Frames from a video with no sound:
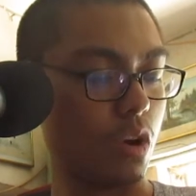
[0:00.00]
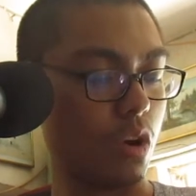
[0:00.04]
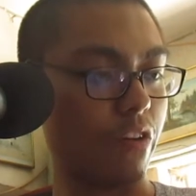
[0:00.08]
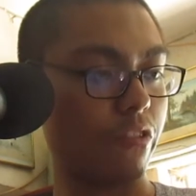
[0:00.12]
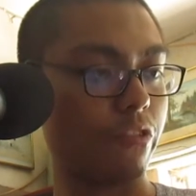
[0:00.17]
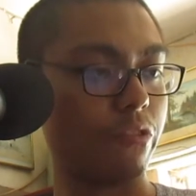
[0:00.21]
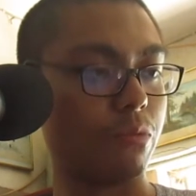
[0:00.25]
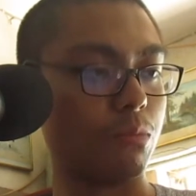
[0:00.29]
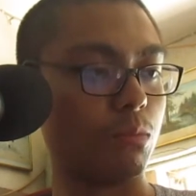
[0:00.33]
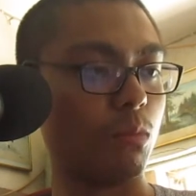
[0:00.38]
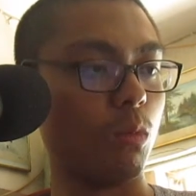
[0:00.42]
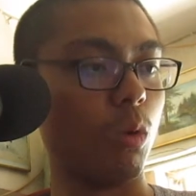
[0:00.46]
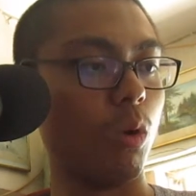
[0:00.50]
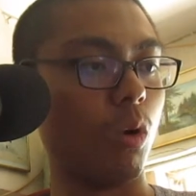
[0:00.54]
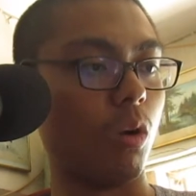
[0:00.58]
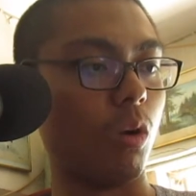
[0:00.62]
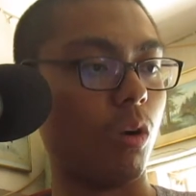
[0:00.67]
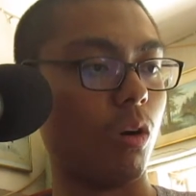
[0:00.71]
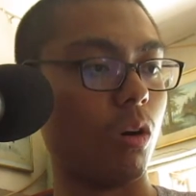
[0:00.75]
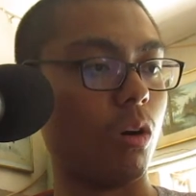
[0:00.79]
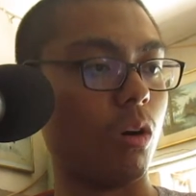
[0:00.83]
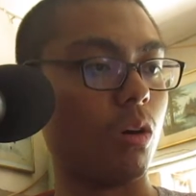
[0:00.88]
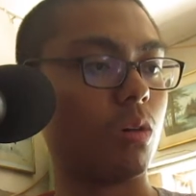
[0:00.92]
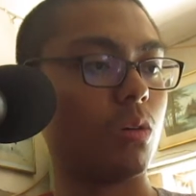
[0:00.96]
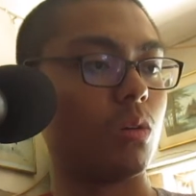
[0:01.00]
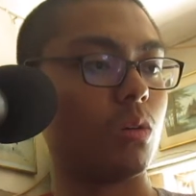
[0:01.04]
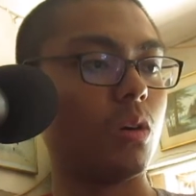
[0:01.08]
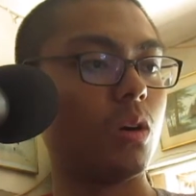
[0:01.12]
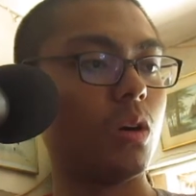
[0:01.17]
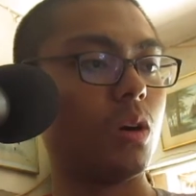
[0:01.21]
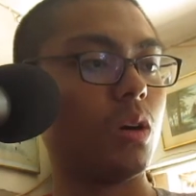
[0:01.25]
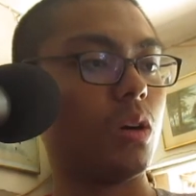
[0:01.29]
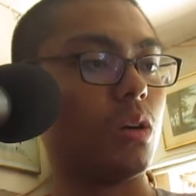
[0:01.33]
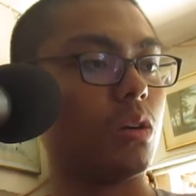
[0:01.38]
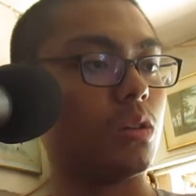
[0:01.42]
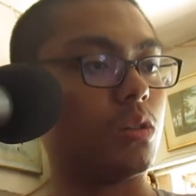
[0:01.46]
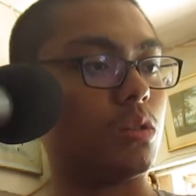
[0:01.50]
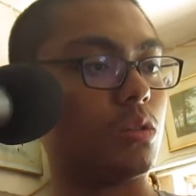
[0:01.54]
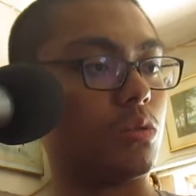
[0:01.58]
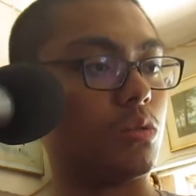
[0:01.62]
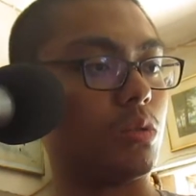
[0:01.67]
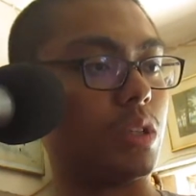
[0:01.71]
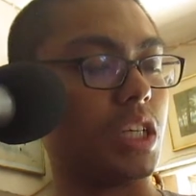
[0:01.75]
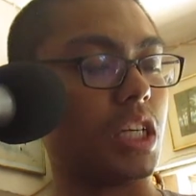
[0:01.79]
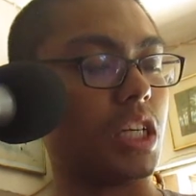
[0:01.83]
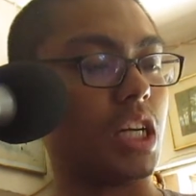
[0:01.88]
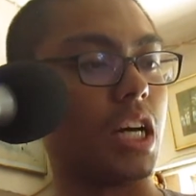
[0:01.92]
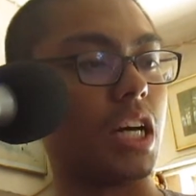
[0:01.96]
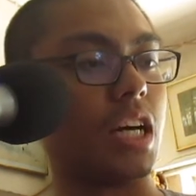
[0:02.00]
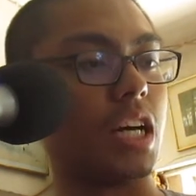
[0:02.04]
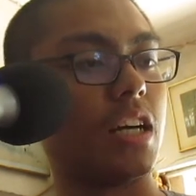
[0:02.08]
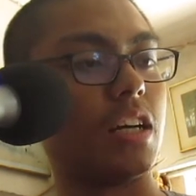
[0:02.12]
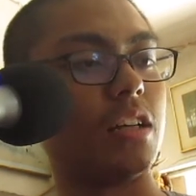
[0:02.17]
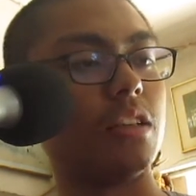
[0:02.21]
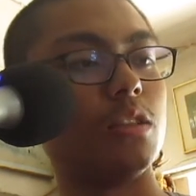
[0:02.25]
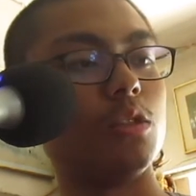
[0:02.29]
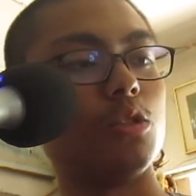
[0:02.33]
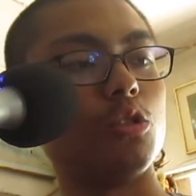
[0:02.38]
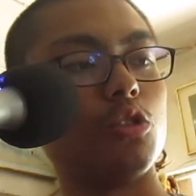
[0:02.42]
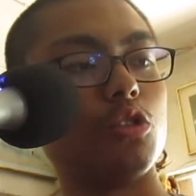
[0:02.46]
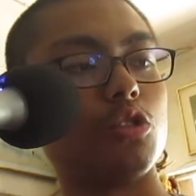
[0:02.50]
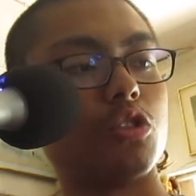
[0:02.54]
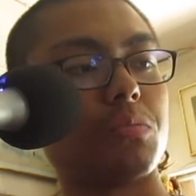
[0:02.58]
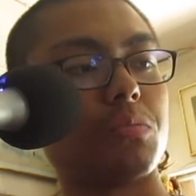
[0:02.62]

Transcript: have more. We can use